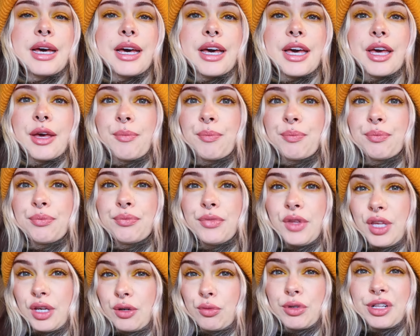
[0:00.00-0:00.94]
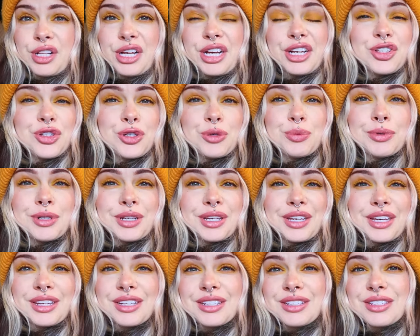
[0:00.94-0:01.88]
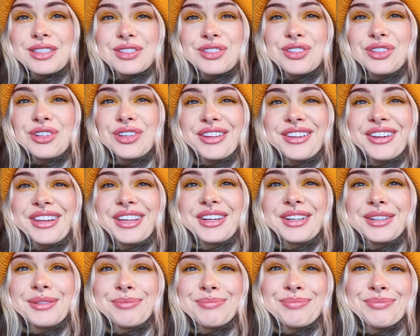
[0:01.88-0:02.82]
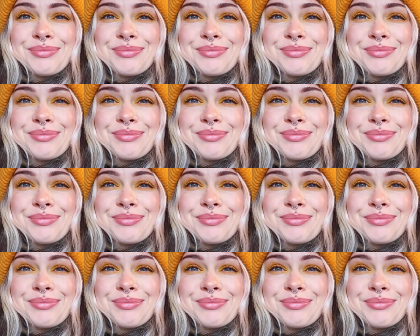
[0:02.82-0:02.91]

We'll catch up when I get into the studio later.